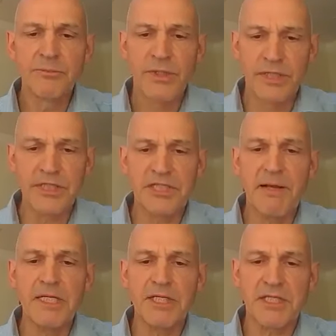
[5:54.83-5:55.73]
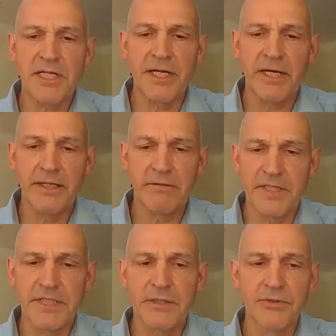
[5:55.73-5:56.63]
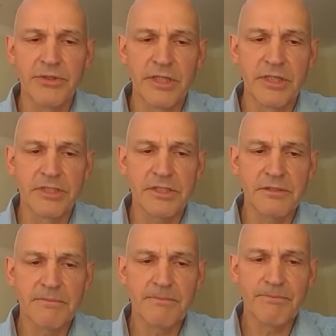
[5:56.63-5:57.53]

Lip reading: in the semi-sterile vertical units.